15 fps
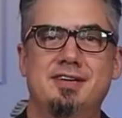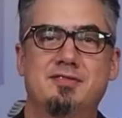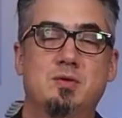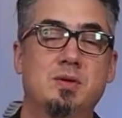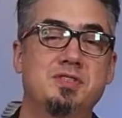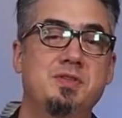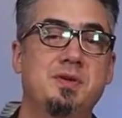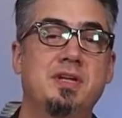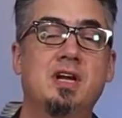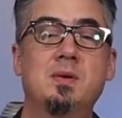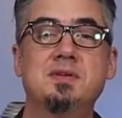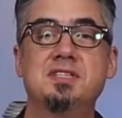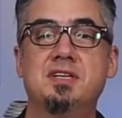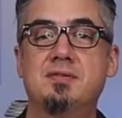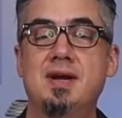Of course, you can
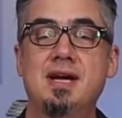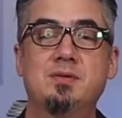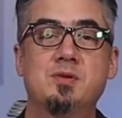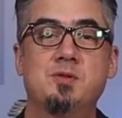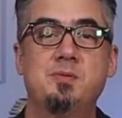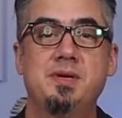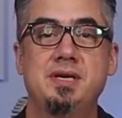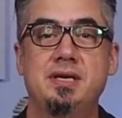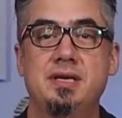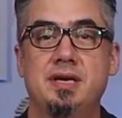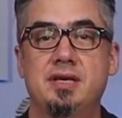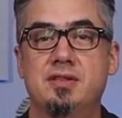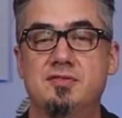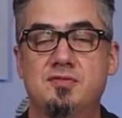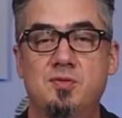always interact with me
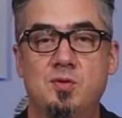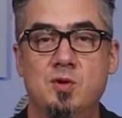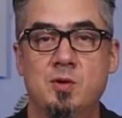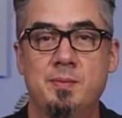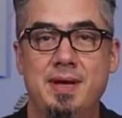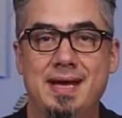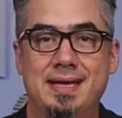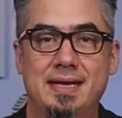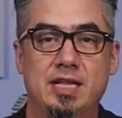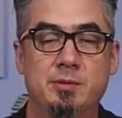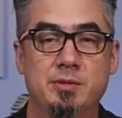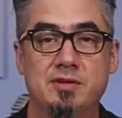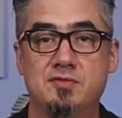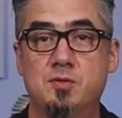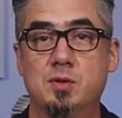in the forum at
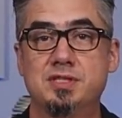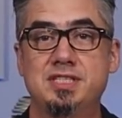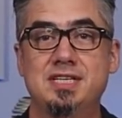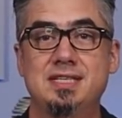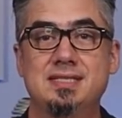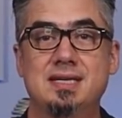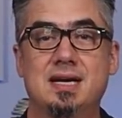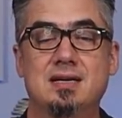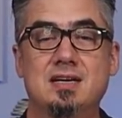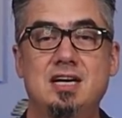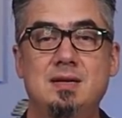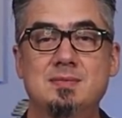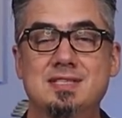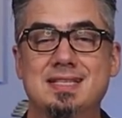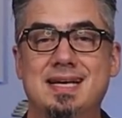
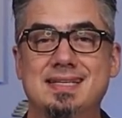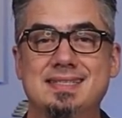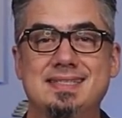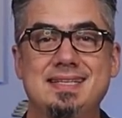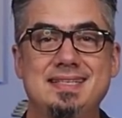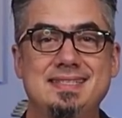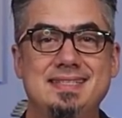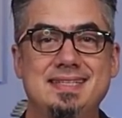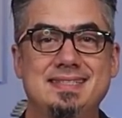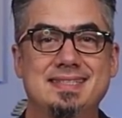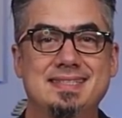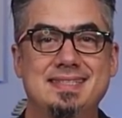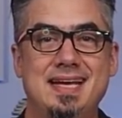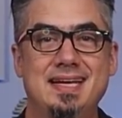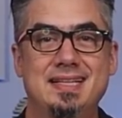element14.com/DC to
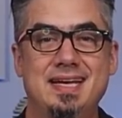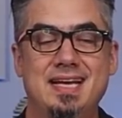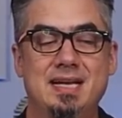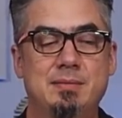Daylight.